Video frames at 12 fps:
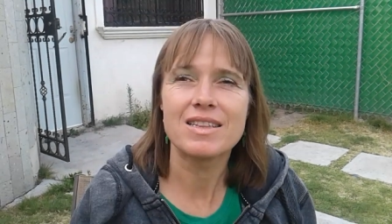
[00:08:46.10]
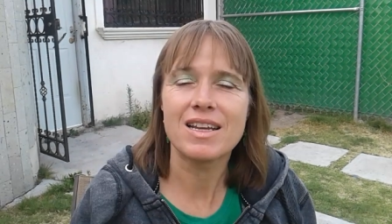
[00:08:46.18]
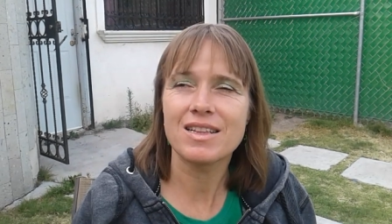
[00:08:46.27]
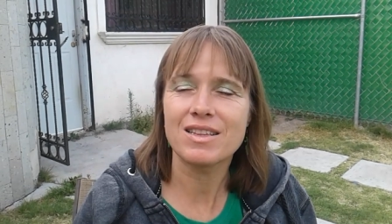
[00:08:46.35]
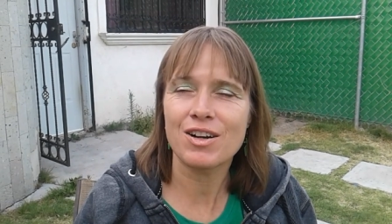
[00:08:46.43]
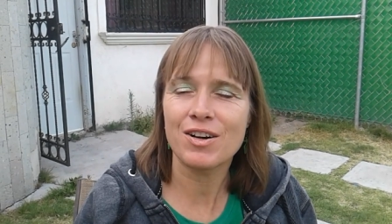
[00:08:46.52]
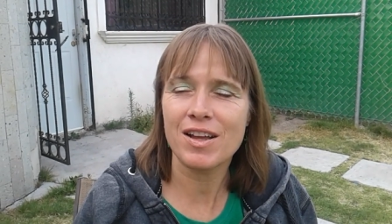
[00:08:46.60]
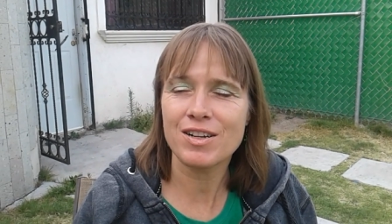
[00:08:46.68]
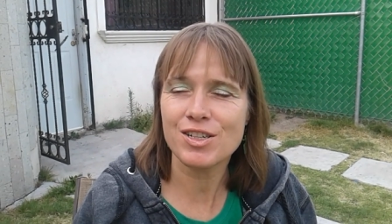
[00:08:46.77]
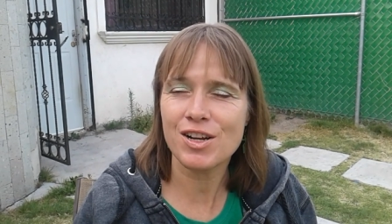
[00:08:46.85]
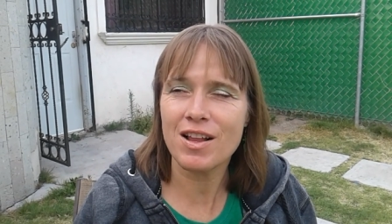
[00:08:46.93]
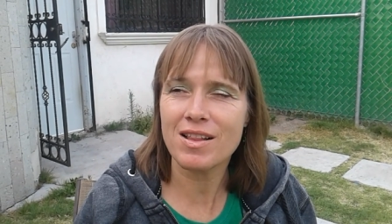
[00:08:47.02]
The
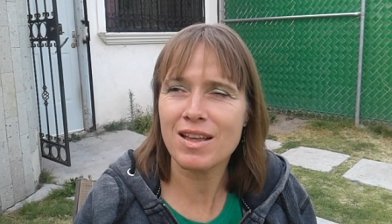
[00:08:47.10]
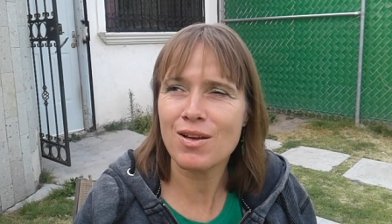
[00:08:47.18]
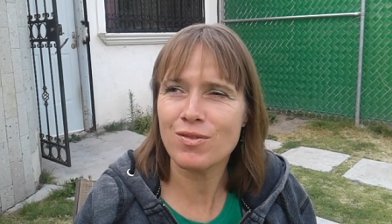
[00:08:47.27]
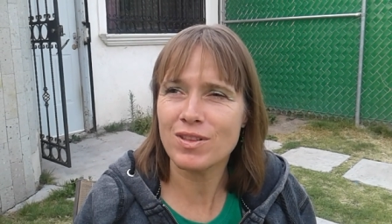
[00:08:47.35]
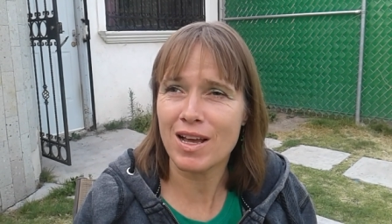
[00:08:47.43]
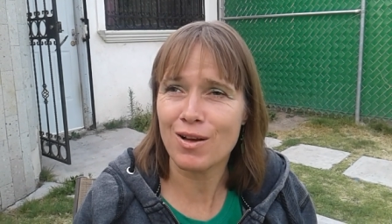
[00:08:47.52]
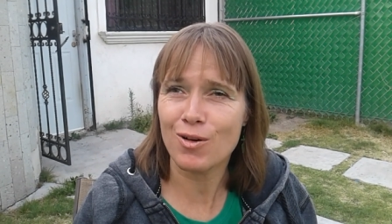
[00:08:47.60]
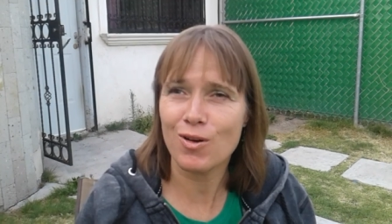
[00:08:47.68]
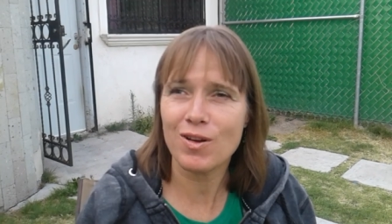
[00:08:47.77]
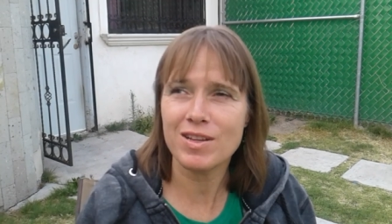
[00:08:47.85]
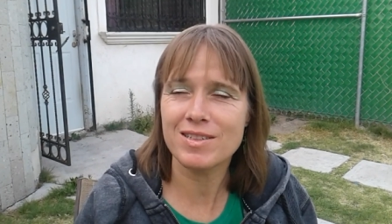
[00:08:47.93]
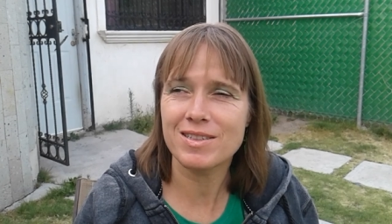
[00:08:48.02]
International Day of
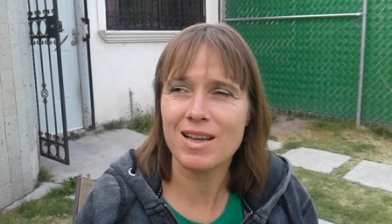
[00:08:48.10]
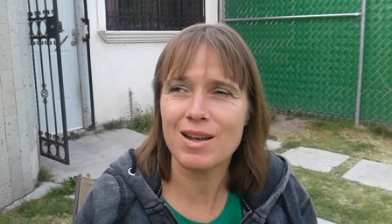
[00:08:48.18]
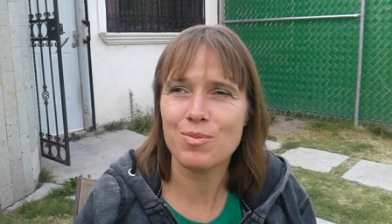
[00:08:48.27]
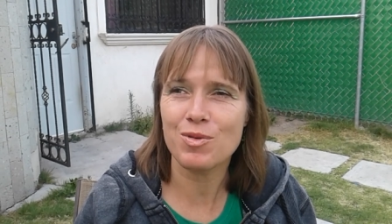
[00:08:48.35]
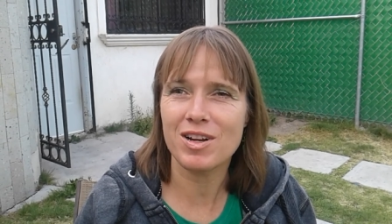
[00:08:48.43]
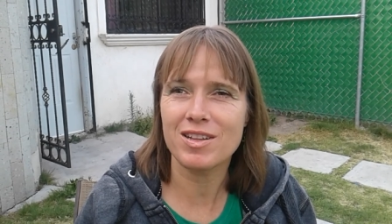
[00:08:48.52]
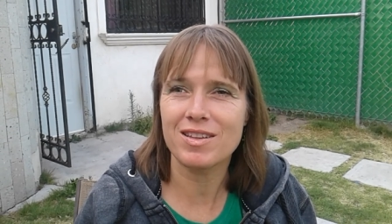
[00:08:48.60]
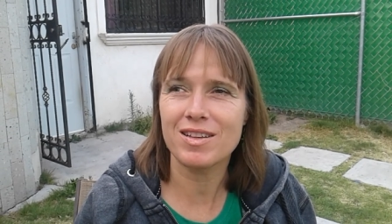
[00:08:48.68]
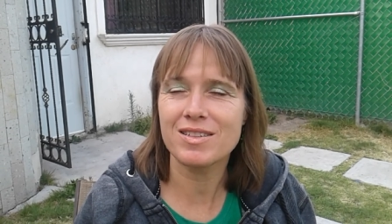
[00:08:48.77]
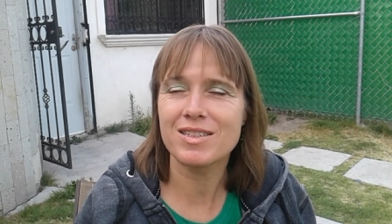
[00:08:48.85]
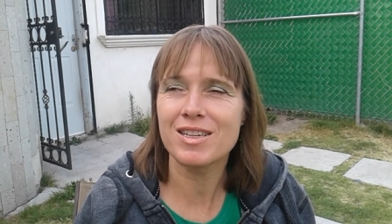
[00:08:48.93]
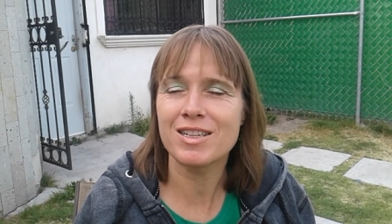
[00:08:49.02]
Taco is
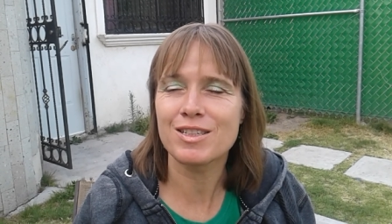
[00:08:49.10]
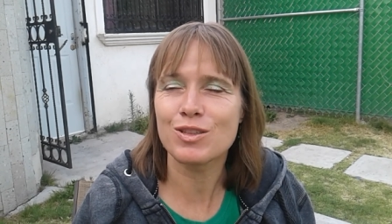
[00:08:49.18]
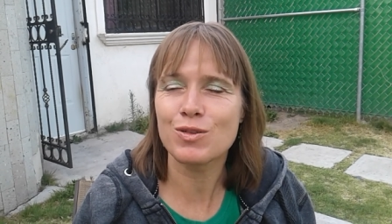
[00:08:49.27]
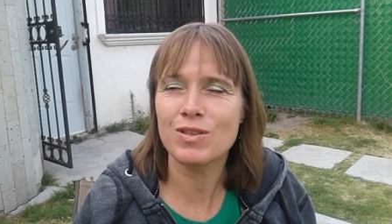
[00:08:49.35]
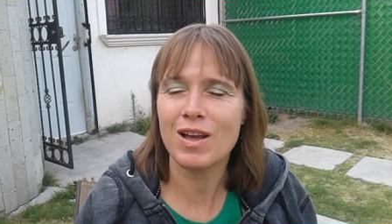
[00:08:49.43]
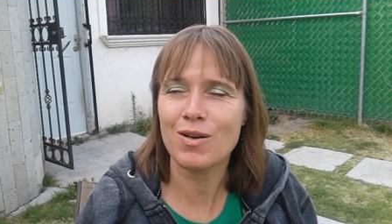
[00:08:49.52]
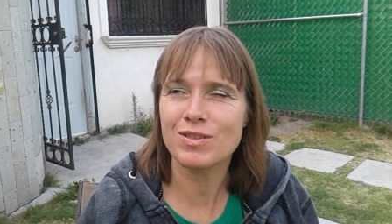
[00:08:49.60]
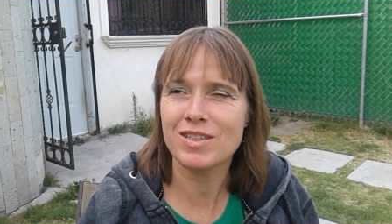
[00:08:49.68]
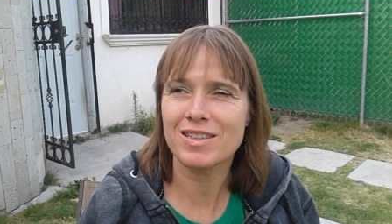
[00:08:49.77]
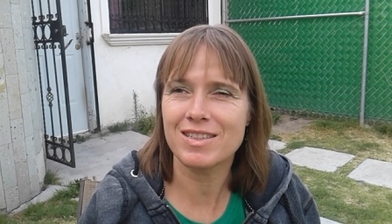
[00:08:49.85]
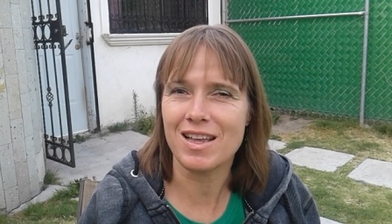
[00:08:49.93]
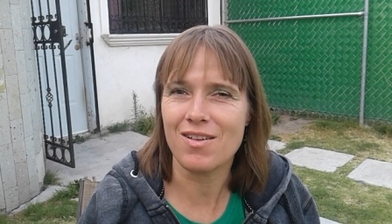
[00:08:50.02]
celebrated since
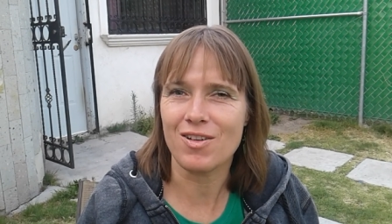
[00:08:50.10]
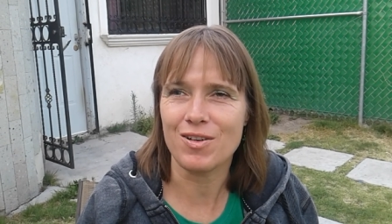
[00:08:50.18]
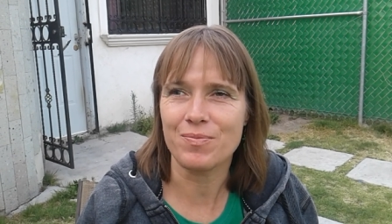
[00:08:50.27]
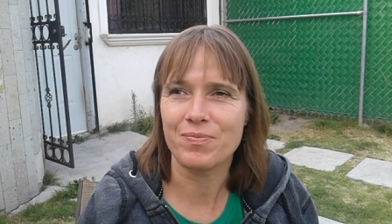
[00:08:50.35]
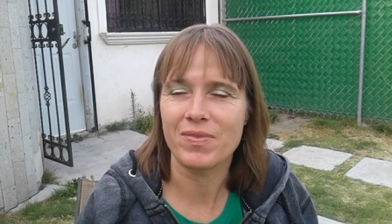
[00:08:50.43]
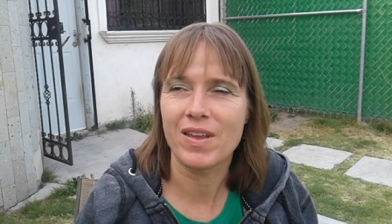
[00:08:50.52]
2007.